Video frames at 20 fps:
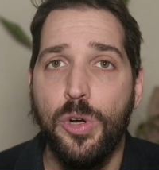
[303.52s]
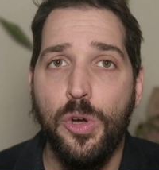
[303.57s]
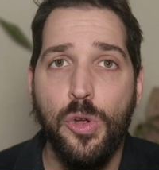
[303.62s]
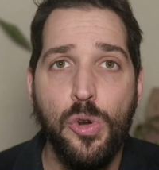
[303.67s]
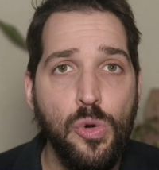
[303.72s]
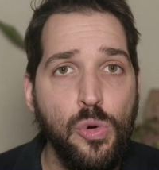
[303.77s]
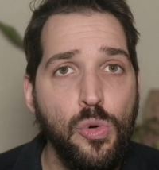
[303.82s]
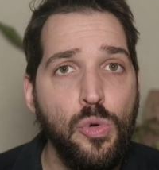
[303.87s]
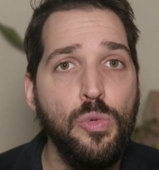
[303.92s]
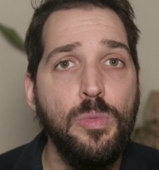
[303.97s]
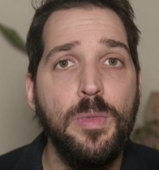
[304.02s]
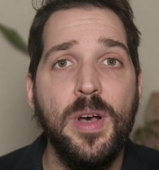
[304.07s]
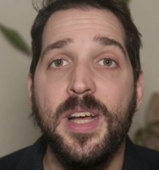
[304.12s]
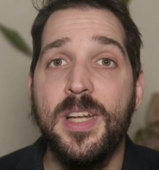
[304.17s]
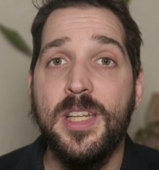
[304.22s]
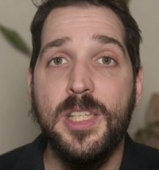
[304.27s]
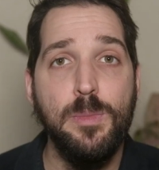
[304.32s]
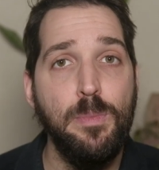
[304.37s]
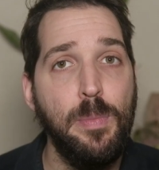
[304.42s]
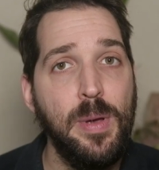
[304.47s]
room
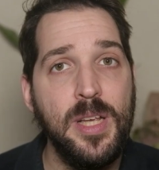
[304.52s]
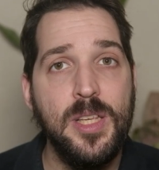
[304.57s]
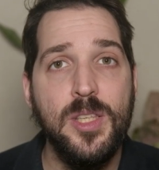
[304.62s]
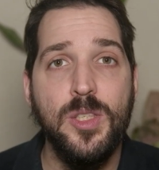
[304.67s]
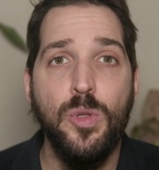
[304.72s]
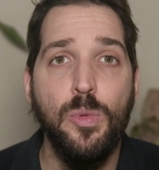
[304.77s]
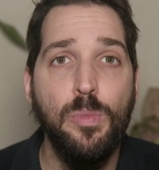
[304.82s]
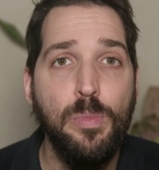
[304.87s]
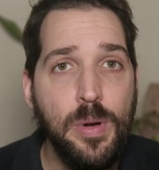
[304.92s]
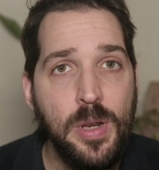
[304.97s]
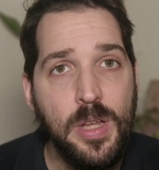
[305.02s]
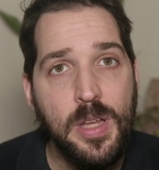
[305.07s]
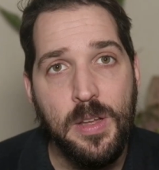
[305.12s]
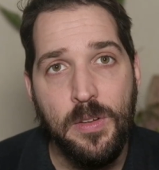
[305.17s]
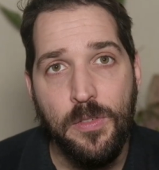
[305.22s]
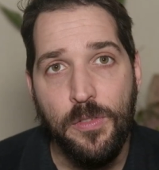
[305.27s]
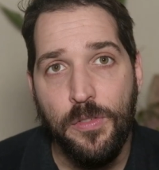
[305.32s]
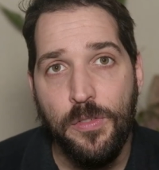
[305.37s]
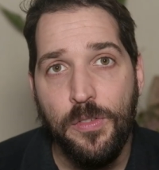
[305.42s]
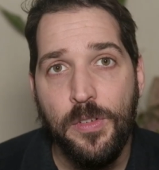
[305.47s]
and space to
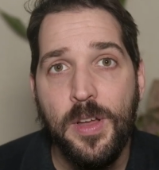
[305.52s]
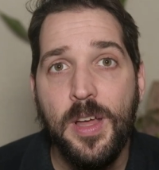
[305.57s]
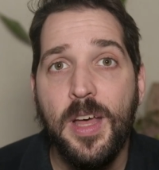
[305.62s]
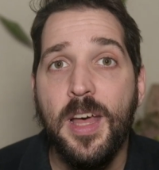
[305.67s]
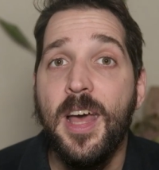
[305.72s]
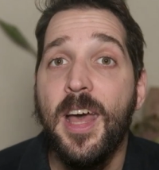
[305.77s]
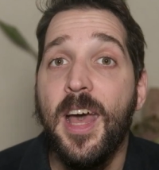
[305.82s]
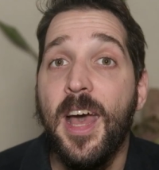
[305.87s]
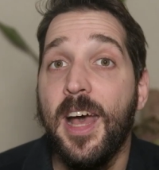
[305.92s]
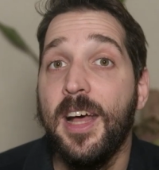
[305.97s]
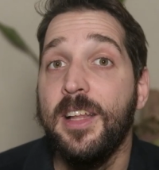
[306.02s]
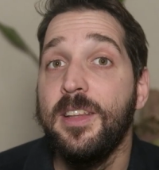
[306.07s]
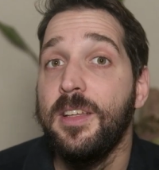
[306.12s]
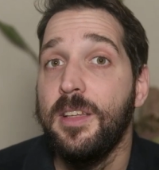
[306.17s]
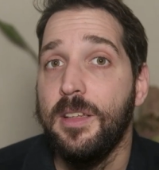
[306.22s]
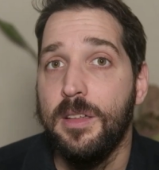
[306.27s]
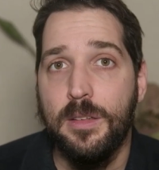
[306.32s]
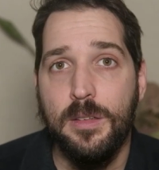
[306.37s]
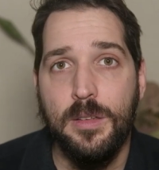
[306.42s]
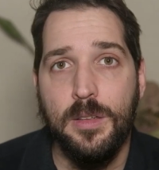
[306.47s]
breathe. And
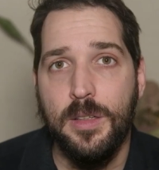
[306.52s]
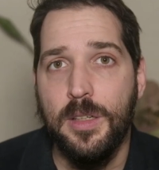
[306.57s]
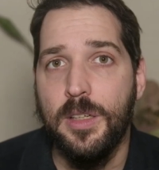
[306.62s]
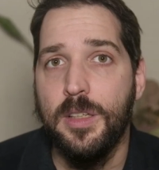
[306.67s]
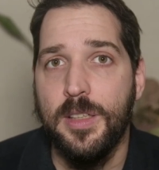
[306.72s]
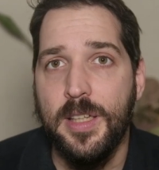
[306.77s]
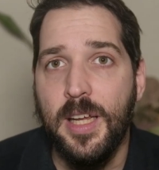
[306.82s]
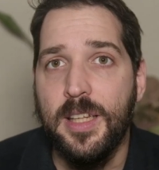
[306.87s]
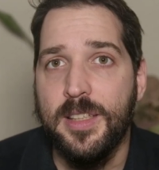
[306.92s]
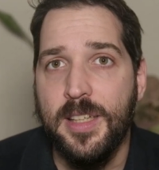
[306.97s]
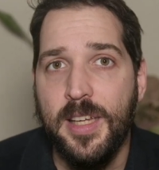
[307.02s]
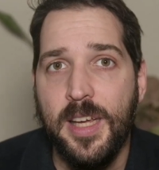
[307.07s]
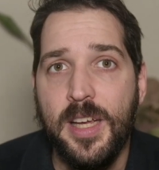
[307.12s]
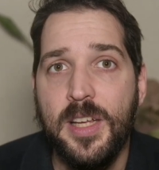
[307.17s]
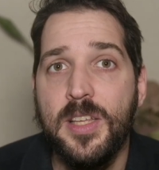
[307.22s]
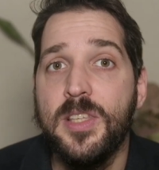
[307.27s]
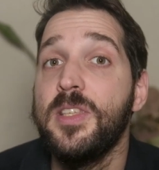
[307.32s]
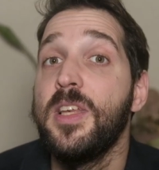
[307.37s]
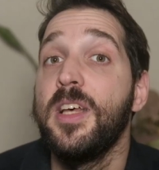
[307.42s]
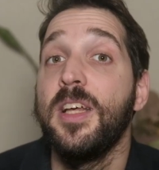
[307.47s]
in that
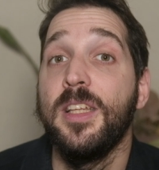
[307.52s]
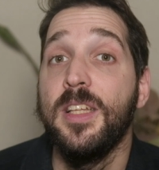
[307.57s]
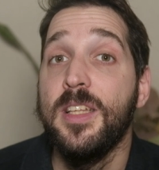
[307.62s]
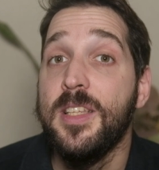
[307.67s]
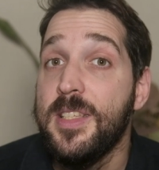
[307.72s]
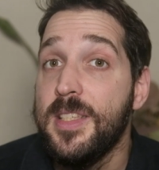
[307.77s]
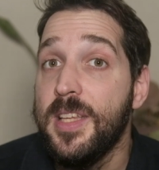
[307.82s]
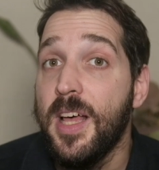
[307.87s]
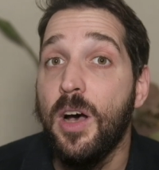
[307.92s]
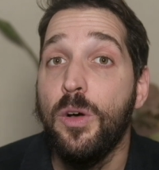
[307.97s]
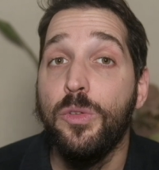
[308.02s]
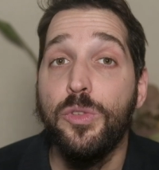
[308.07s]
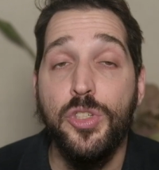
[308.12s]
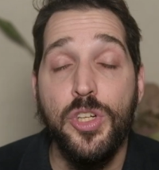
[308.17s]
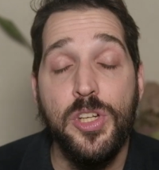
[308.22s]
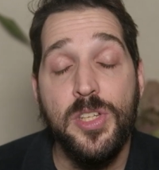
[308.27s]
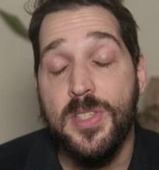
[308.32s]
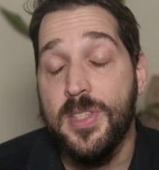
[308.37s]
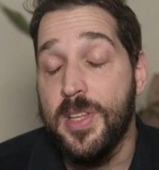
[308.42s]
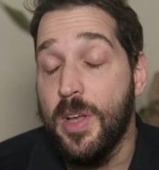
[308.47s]
case, the sound
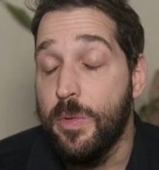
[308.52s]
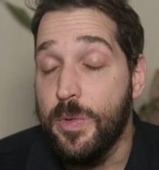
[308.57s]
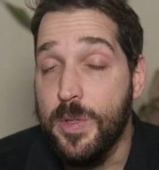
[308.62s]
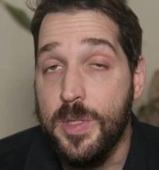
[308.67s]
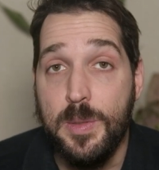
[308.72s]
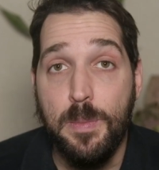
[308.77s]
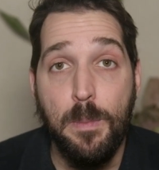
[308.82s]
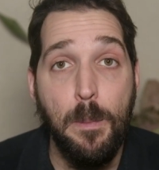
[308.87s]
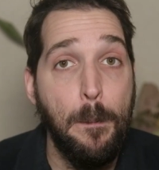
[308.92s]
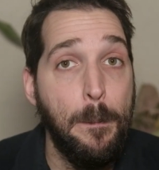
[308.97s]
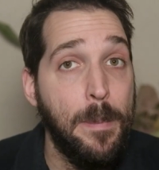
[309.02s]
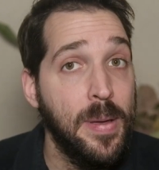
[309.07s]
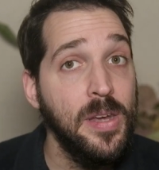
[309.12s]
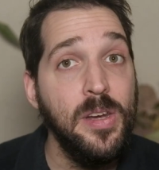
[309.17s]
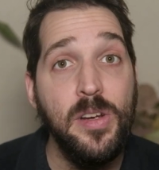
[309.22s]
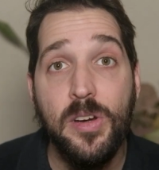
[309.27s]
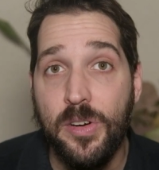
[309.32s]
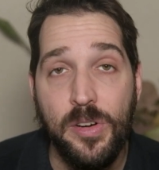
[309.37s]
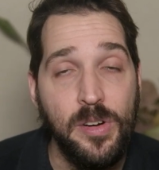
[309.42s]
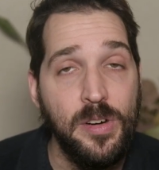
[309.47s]
just sounds
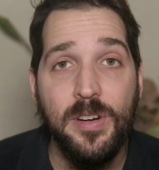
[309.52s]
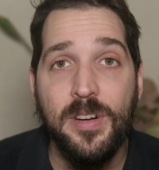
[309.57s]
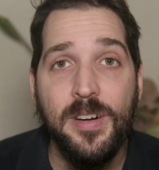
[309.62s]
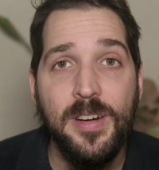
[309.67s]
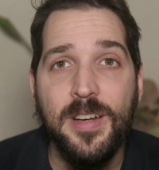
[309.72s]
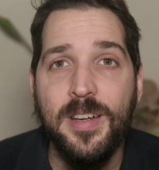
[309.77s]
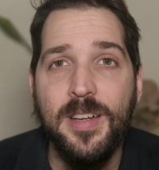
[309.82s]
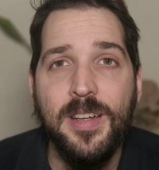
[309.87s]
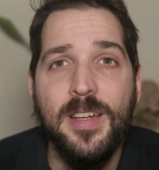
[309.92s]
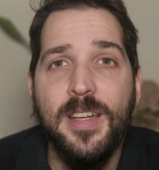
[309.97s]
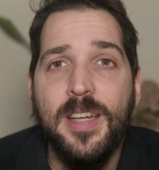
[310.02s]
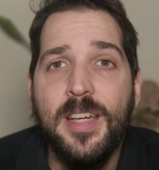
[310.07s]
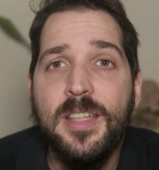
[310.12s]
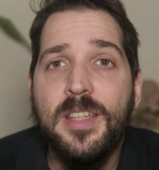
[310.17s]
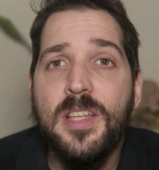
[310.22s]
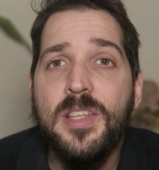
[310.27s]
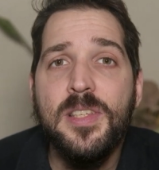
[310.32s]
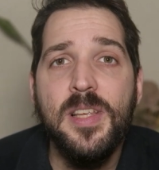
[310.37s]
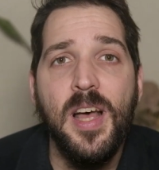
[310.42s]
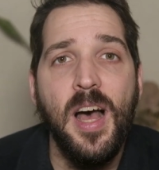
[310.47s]
bigger. It
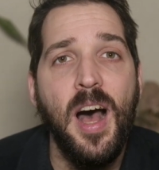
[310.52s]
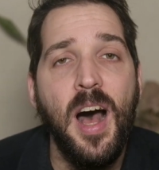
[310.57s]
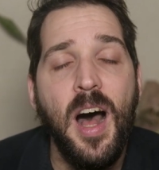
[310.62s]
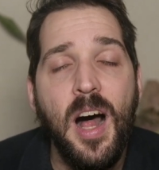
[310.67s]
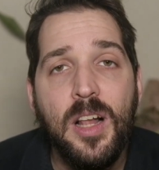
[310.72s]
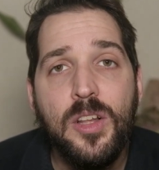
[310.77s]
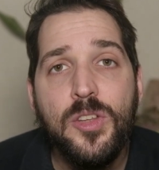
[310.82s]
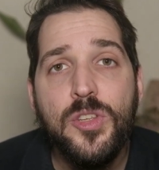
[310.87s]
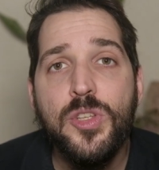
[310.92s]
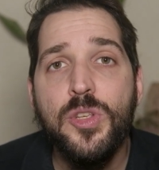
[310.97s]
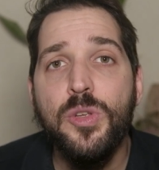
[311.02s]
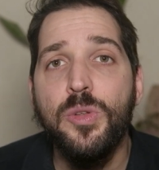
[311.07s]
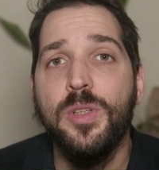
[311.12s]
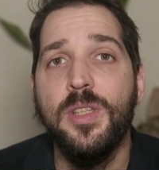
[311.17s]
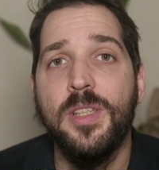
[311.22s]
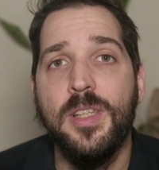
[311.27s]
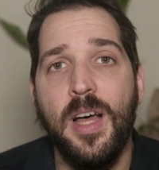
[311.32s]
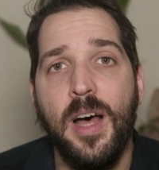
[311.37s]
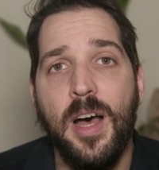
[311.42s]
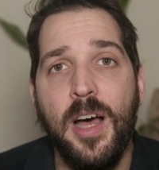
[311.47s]
is also
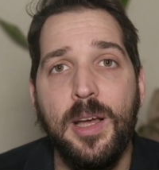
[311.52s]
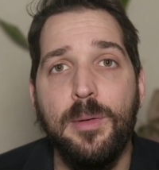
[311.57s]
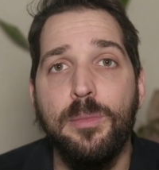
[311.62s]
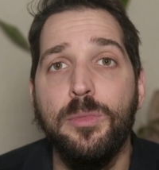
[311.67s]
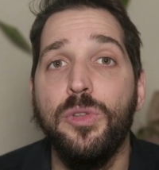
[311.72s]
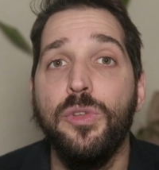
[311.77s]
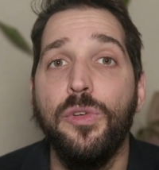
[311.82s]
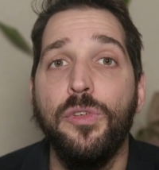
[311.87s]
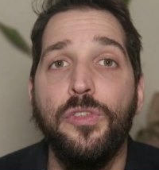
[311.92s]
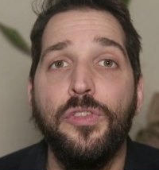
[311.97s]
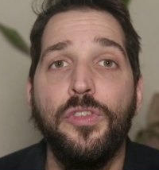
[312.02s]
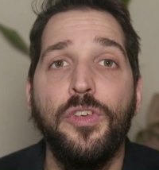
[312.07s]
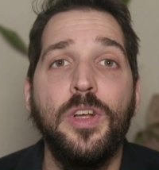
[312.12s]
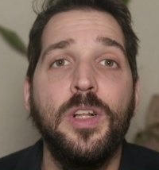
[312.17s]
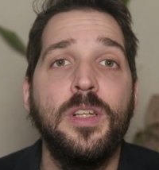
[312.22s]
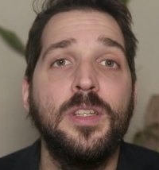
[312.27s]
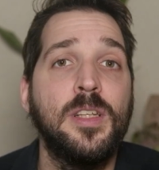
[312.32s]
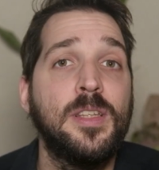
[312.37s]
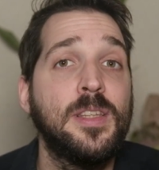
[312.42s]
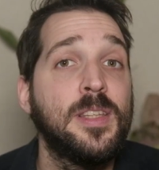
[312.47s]
time to
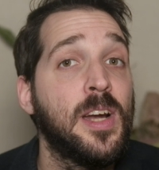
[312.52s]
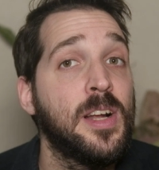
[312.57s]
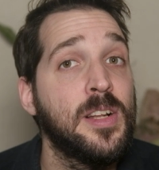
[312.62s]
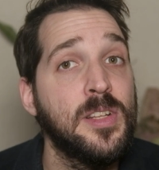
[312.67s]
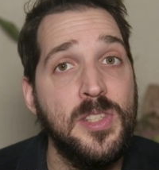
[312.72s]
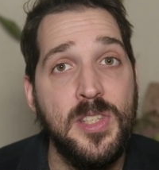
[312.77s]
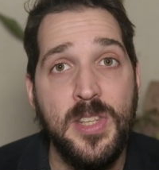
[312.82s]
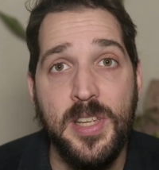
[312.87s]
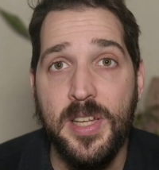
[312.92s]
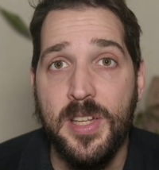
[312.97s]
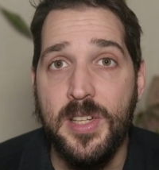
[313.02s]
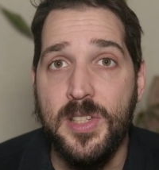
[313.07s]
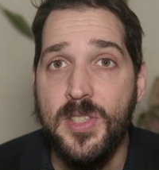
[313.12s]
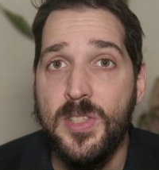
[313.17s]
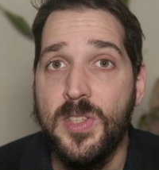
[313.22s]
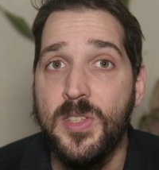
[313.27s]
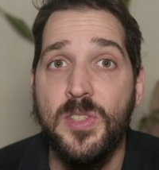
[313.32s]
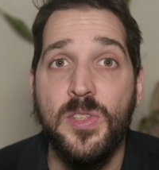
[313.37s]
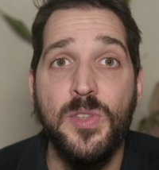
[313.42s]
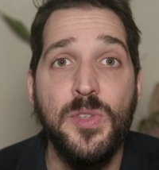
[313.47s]
feel the
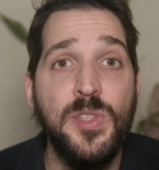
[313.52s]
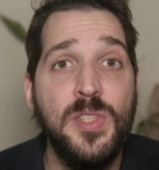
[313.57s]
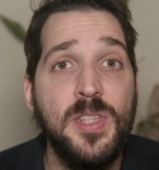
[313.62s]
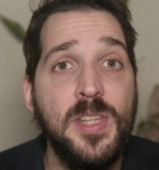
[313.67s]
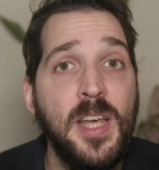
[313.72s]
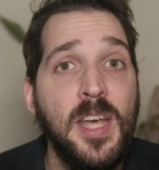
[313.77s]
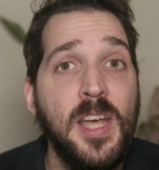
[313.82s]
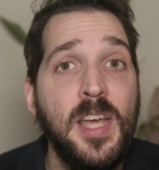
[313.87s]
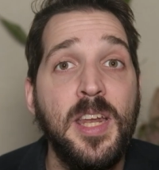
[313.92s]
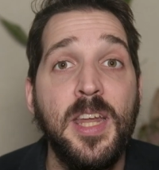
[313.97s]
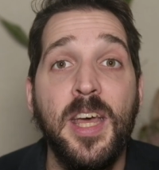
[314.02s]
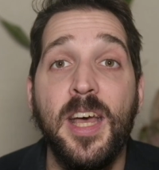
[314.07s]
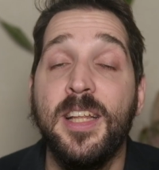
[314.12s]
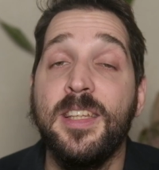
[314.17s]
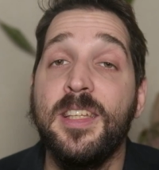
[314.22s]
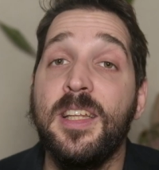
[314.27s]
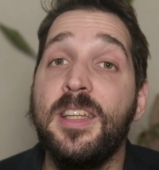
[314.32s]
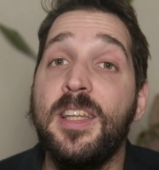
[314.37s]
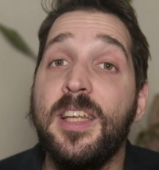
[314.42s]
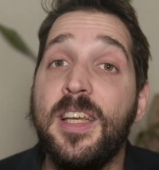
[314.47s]
transients, sustain, and
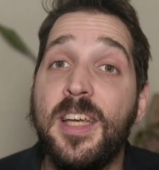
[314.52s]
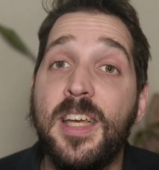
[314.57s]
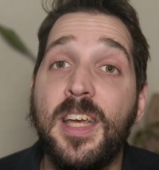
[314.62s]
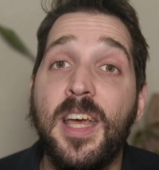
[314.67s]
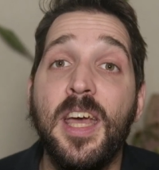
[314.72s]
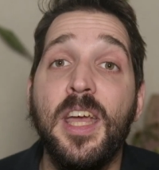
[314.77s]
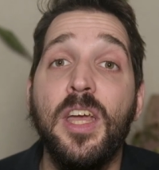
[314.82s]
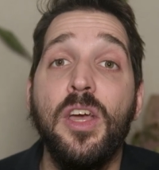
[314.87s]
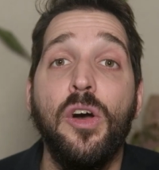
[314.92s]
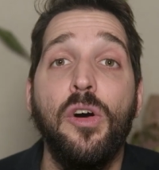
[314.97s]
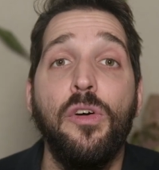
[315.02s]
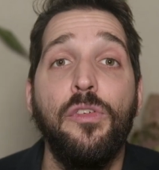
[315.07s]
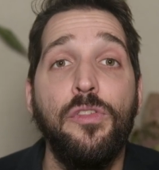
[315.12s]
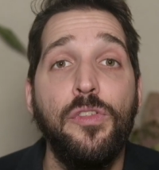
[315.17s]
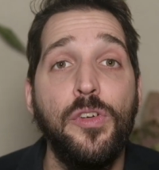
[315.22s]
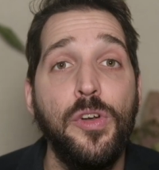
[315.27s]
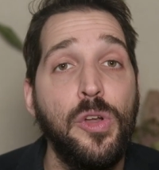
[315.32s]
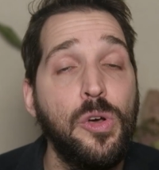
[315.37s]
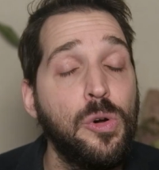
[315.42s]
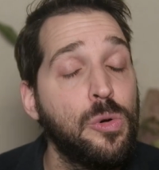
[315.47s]
the decay
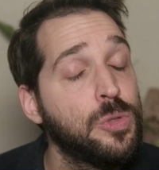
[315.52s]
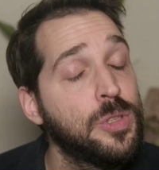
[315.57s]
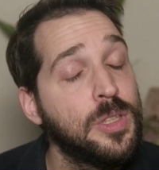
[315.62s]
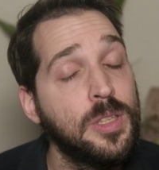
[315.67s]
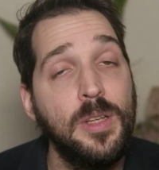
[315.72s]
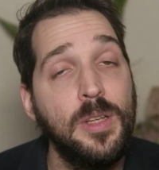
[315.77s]
of note.